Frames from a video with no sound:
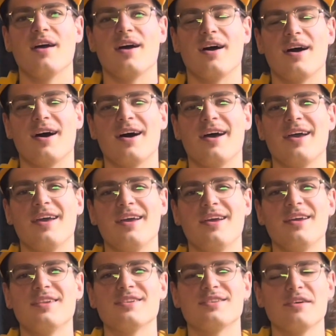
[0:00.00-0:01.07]

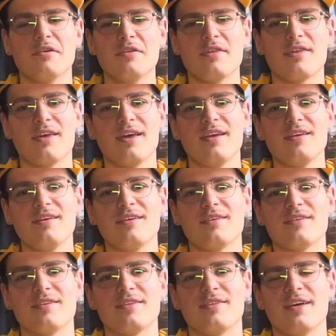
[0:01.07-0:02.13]
I don't think
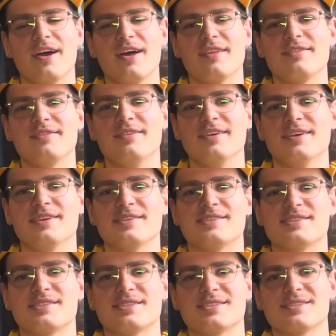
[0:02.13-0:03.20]
that
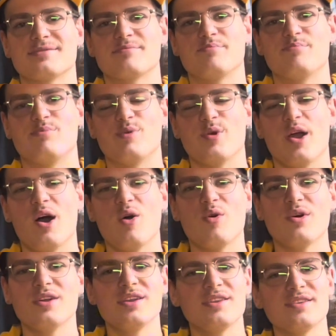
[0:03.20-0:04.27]
this
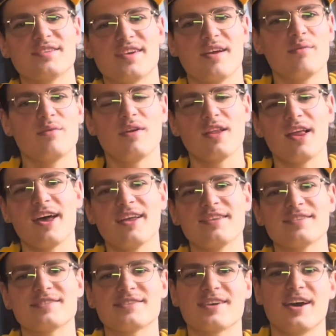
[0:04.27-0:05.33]
brown
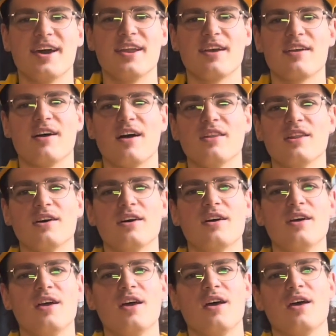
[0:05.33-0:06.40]
Timberlands kind of color
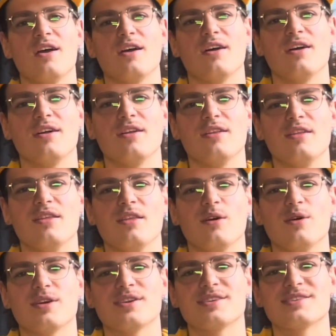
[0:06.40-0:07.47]

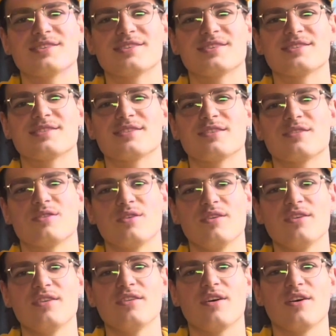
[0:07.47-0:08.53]
looks
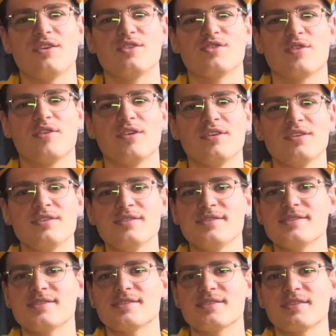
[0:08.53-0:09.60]
good on
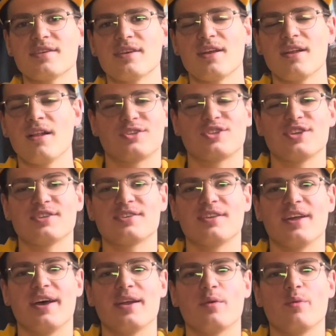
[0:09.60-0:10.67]
Jordans. Just
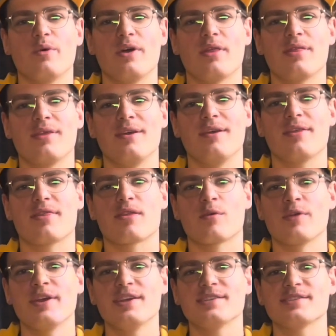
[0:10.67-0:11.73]
like with the
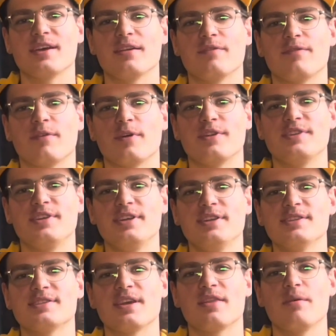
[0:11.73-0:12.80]
3s and
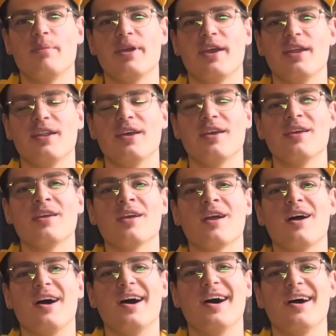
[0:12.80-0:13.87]
14s in the beginning,
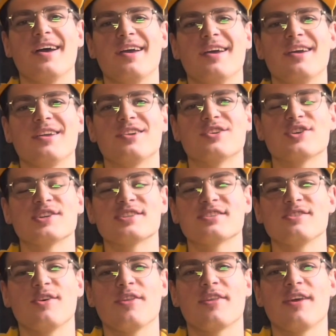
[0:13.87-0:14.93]
I just
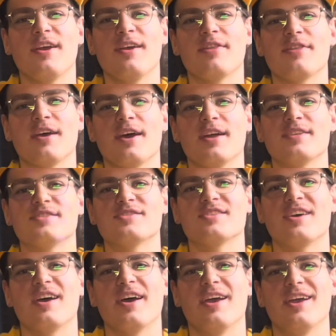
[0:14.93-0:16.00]
don't think that
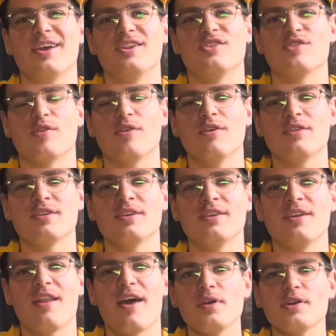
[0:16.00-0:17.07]
a
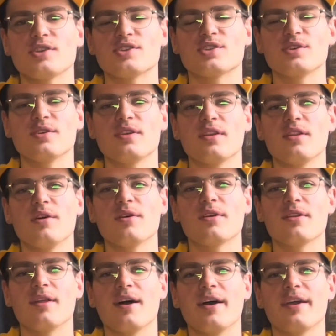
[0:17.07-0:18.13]
Jordan should look
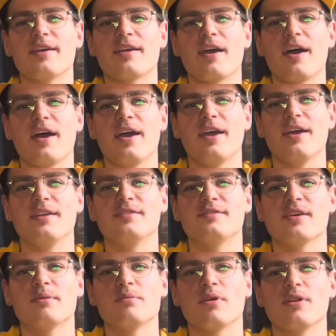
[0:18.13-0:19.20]
like a
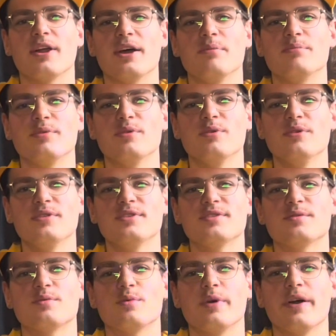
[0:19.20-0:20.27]
Timberland boot
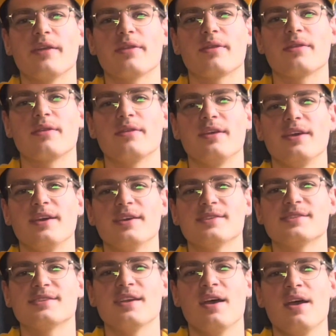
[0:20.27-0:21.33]
with these